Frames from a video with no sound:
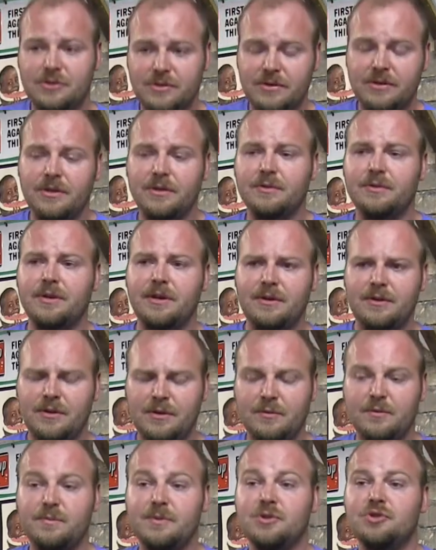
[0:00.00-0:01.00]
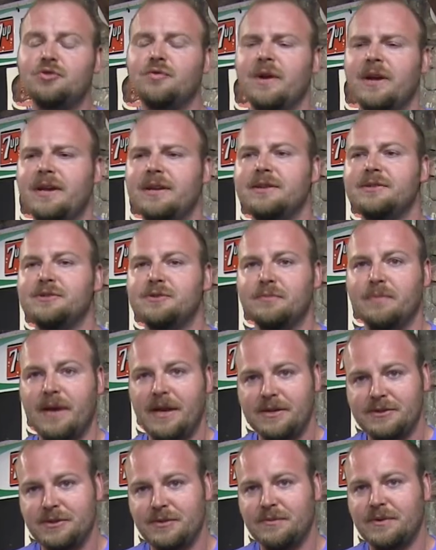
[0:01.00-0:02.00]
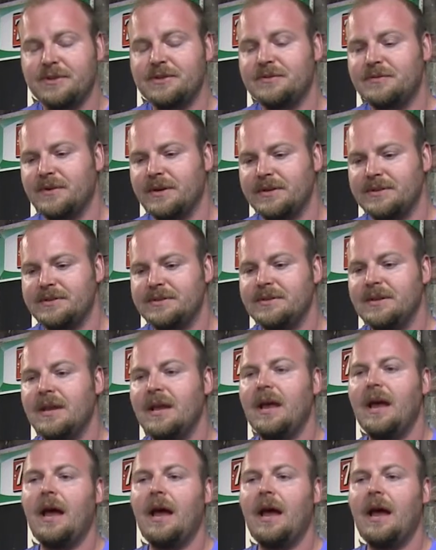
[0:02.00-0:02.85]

you would be trained as you're managing restaurants